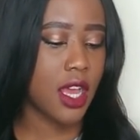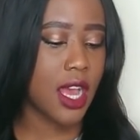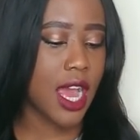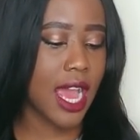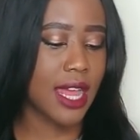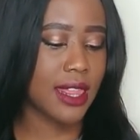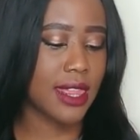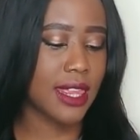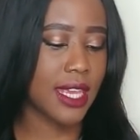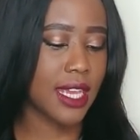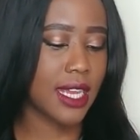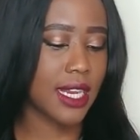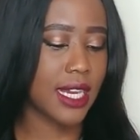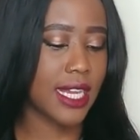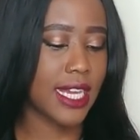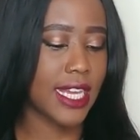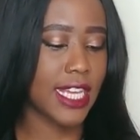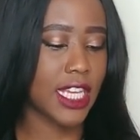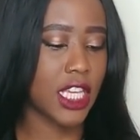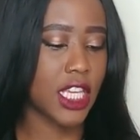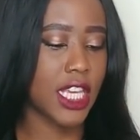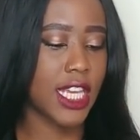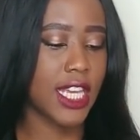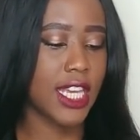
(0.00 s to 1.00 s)
I think,
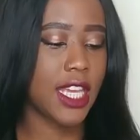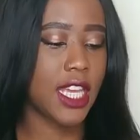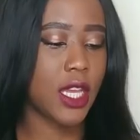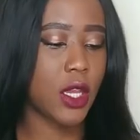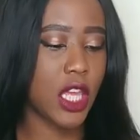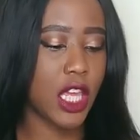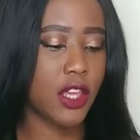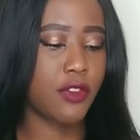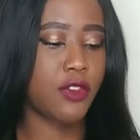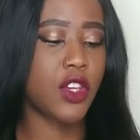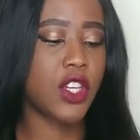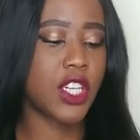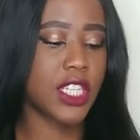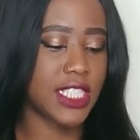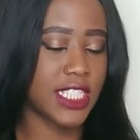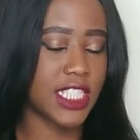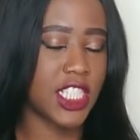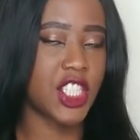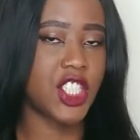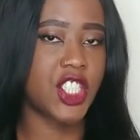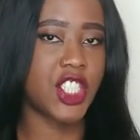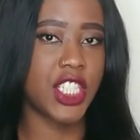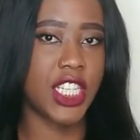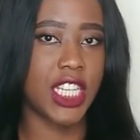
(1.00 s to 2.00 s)
like, if you
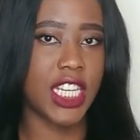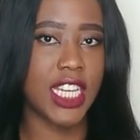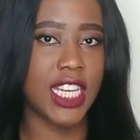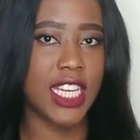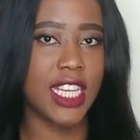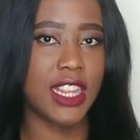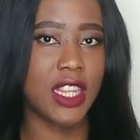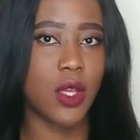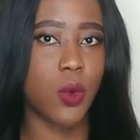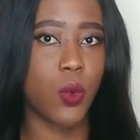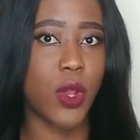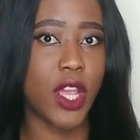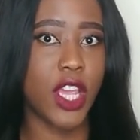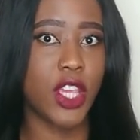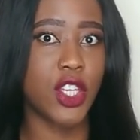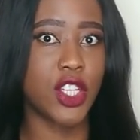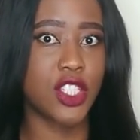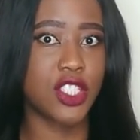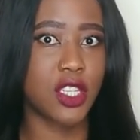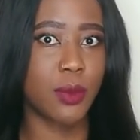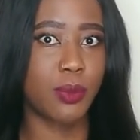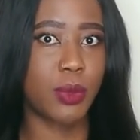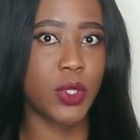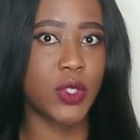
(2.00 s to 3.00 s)
condition it the way you're
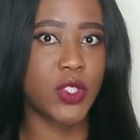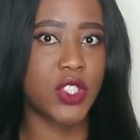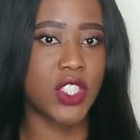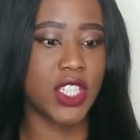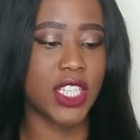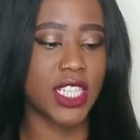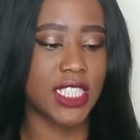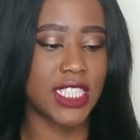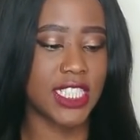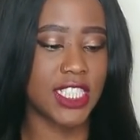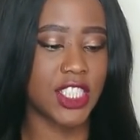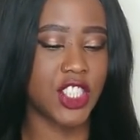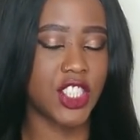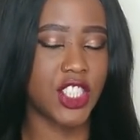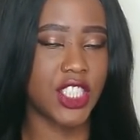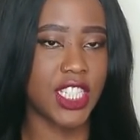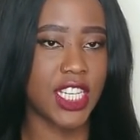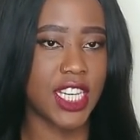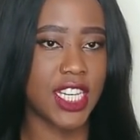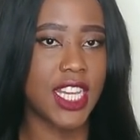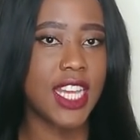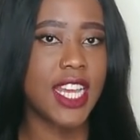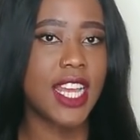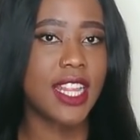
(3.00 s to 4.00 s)
supposed to condition
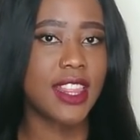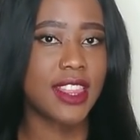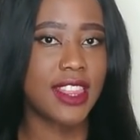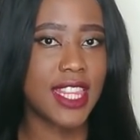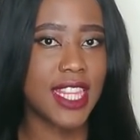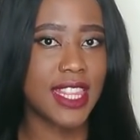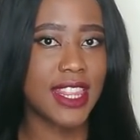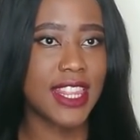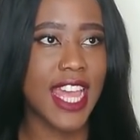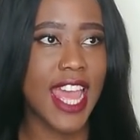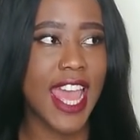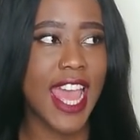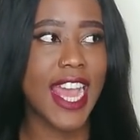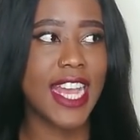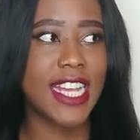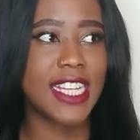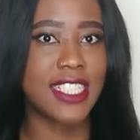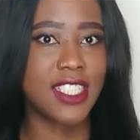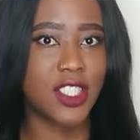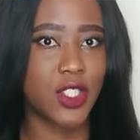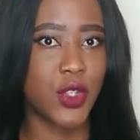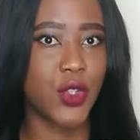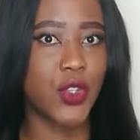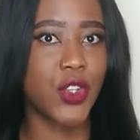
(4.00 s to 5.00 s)
it, then the hair
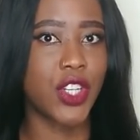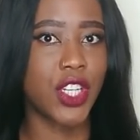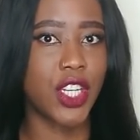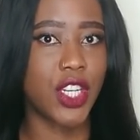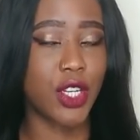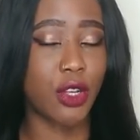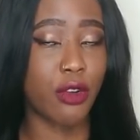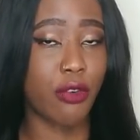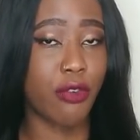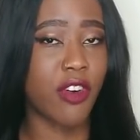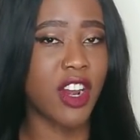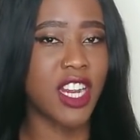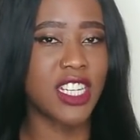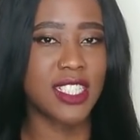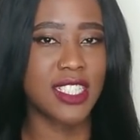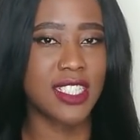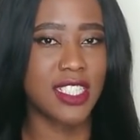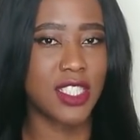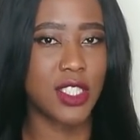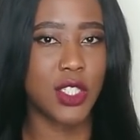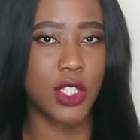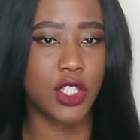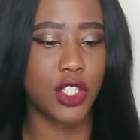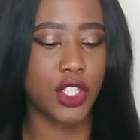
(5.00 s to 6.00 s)
is still going to look fresh and
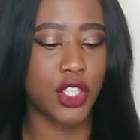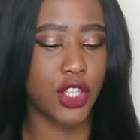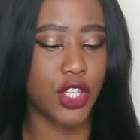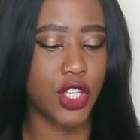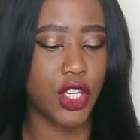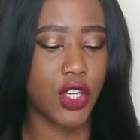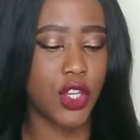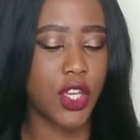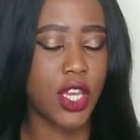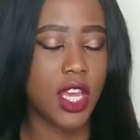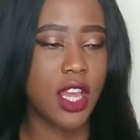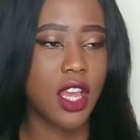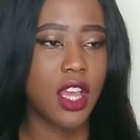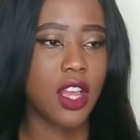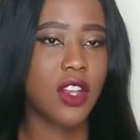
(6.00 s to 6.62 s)
still look new.